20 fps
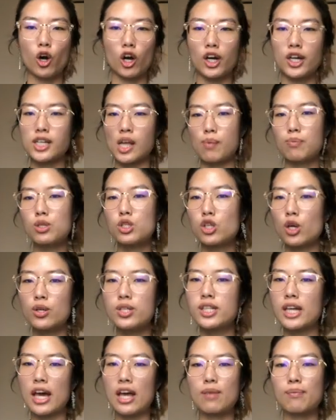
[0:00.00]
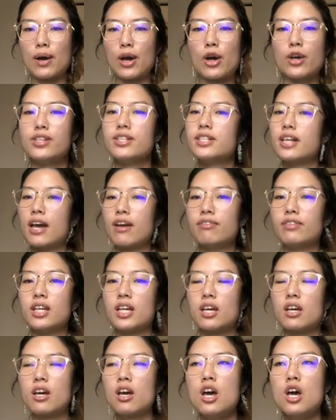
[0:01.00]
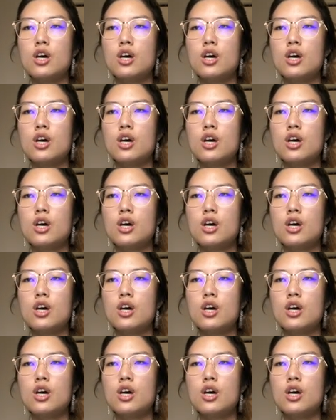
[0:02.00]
because I'm so scared of my own safety.